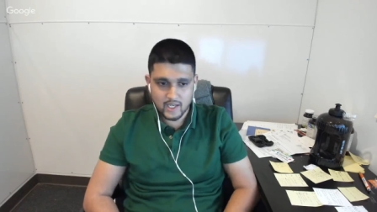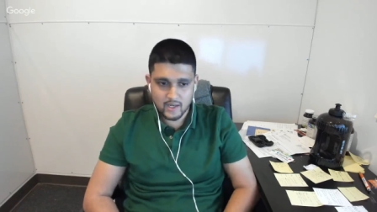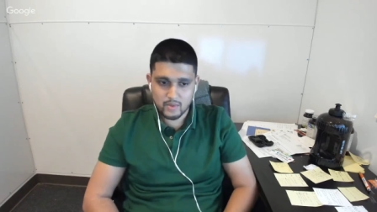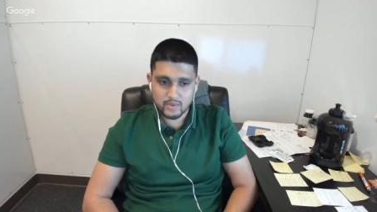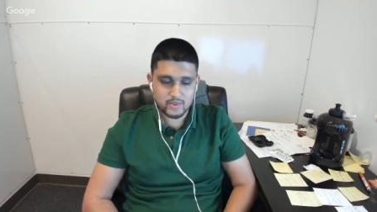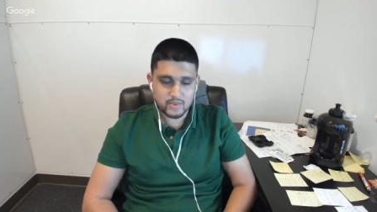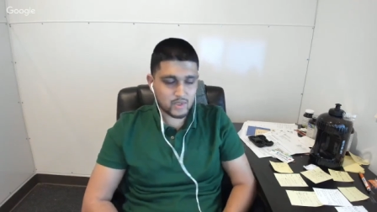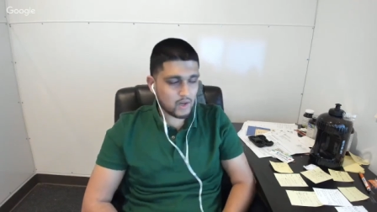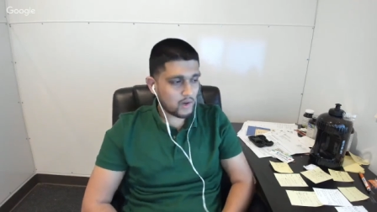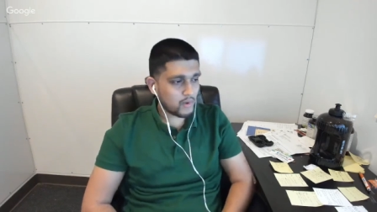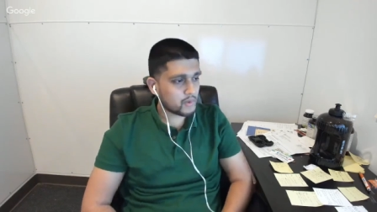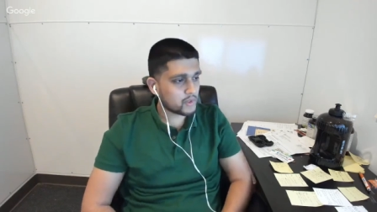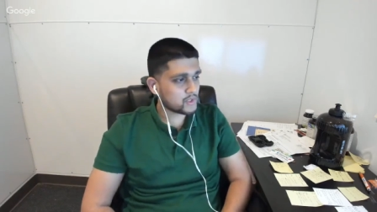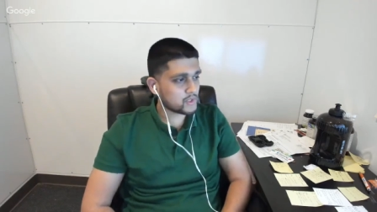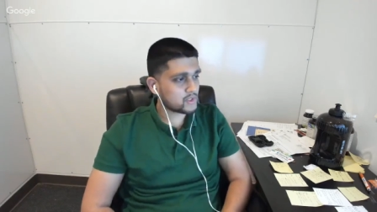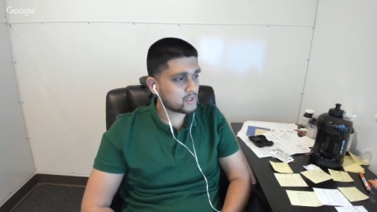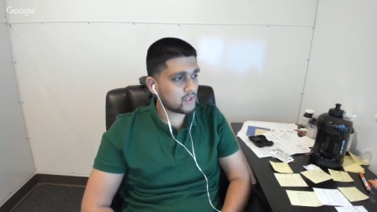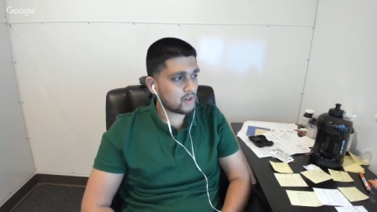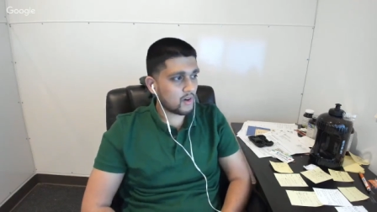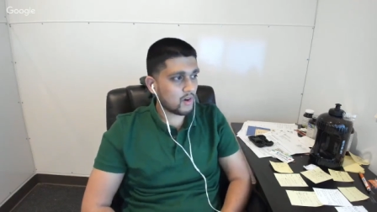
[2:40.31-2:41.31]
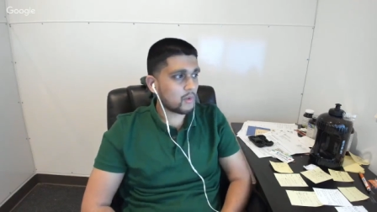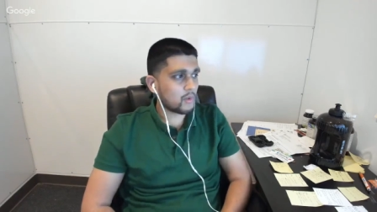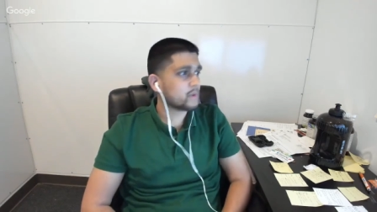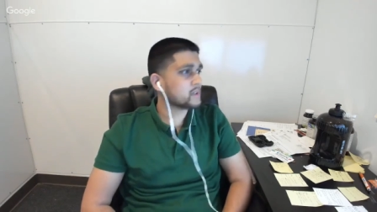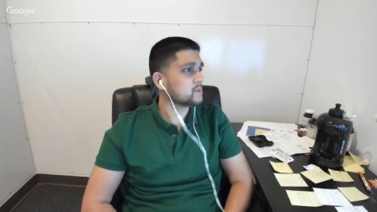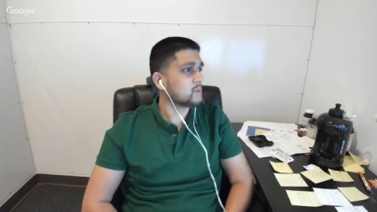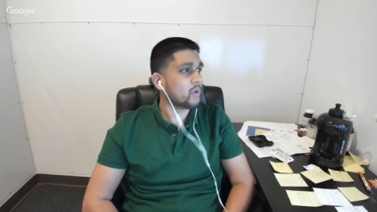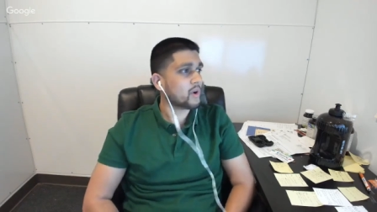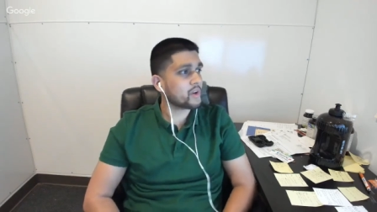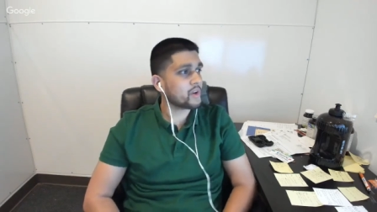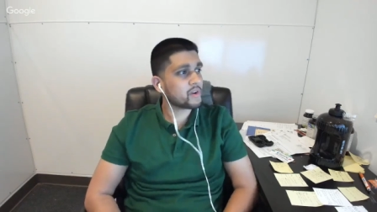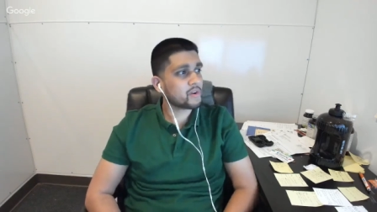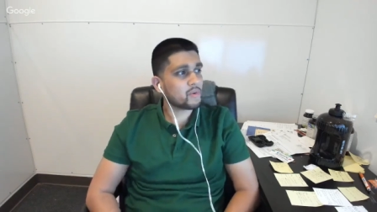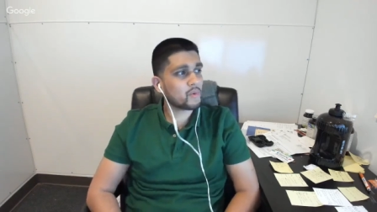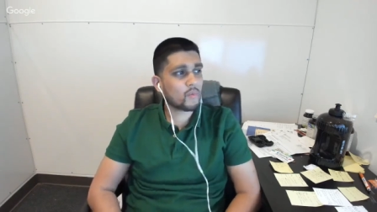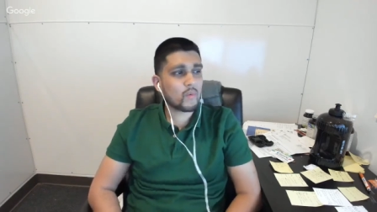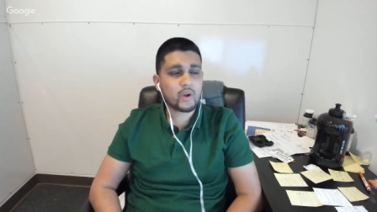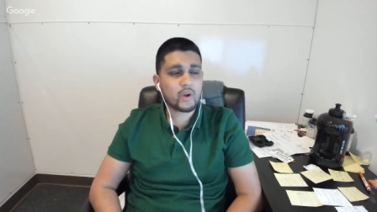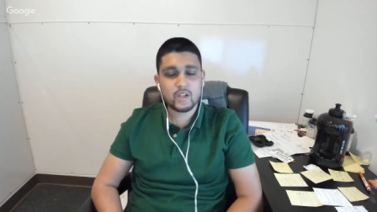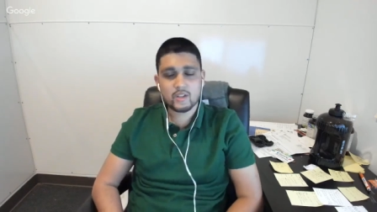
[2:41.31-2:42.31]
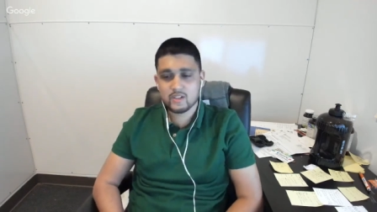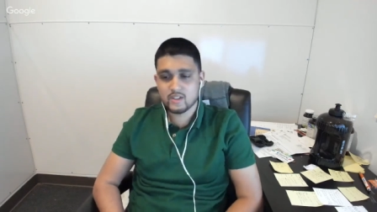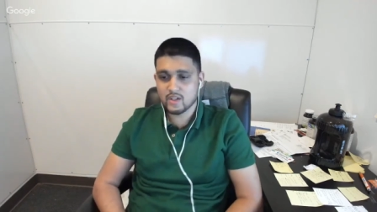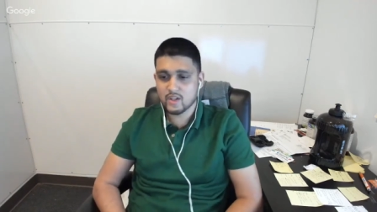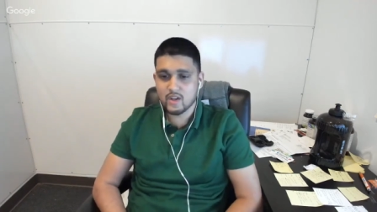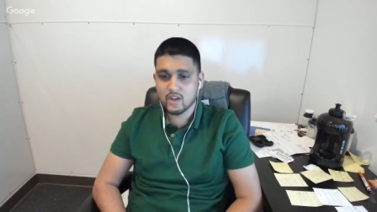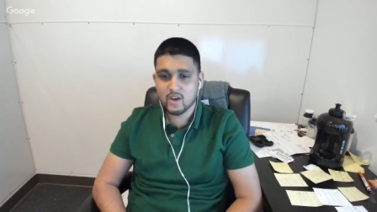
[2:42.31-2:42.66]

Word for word: I was always, always one, wanted to